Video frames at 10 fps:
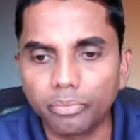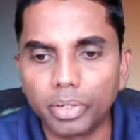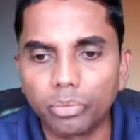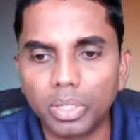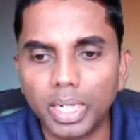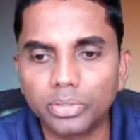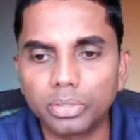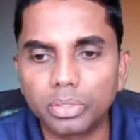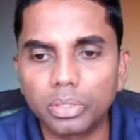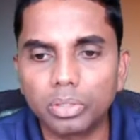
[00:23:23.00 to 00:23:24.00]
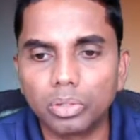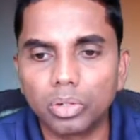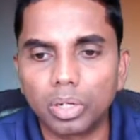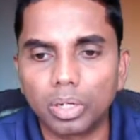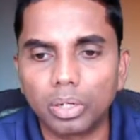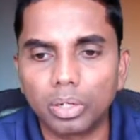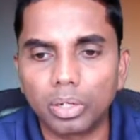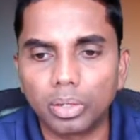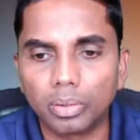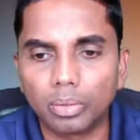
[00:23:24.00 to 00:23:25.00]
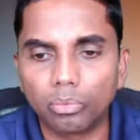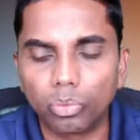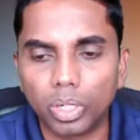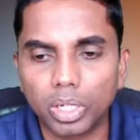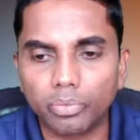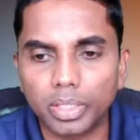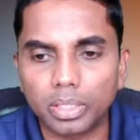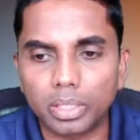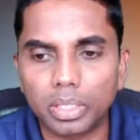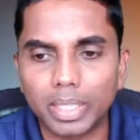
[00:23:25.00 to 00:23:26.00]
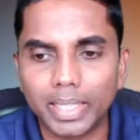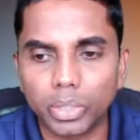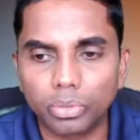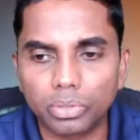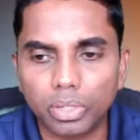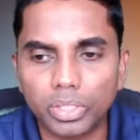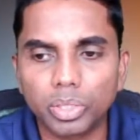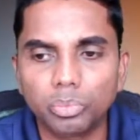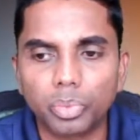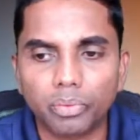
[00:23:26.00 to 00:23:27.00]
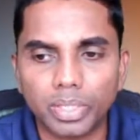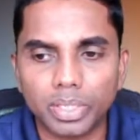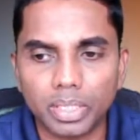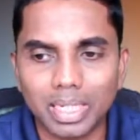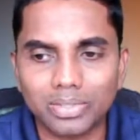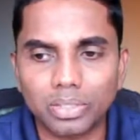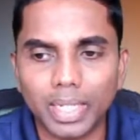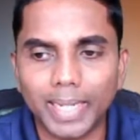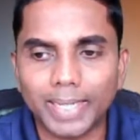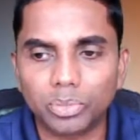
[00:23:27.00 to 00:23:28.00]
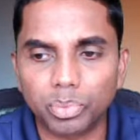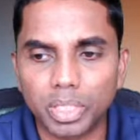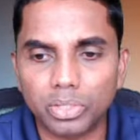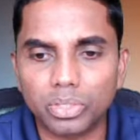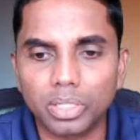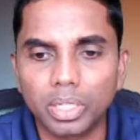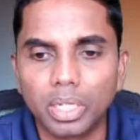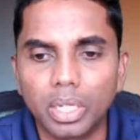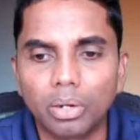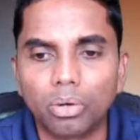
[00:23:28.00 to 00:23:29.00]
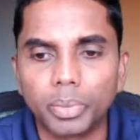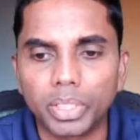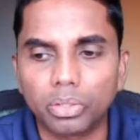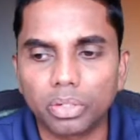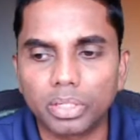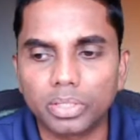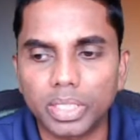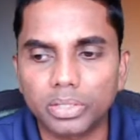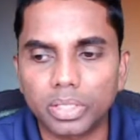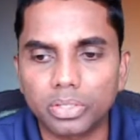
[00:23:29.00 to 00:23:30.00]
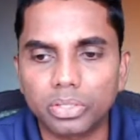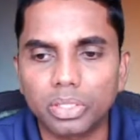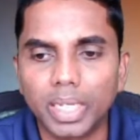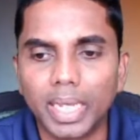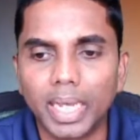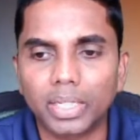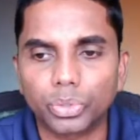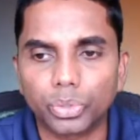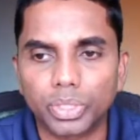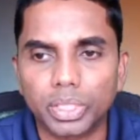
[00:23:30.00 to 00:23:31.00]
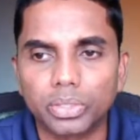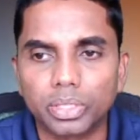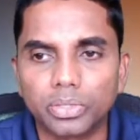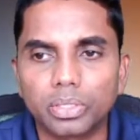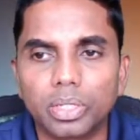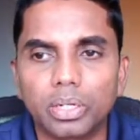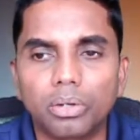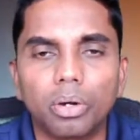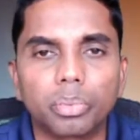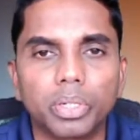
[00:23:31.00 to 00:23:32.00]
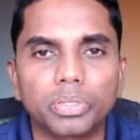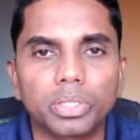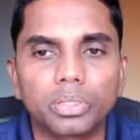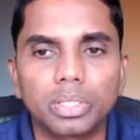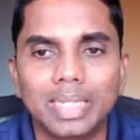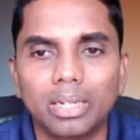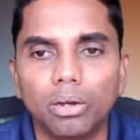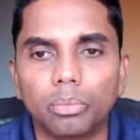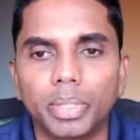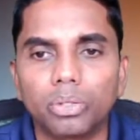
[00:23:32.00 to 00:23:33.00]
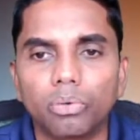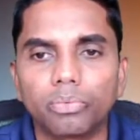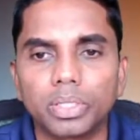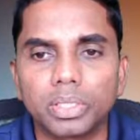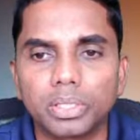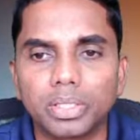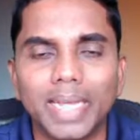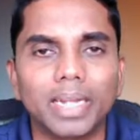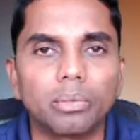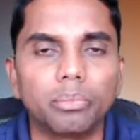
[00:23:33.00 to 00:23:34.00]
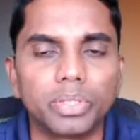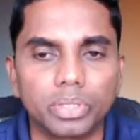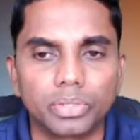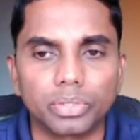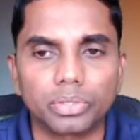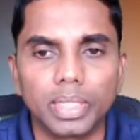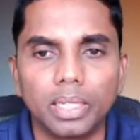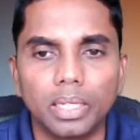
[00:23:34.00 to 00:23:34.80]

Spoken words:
we would like to work with individuals, professionals, experts, community organizations, associations, corporations, government officials, and businesses.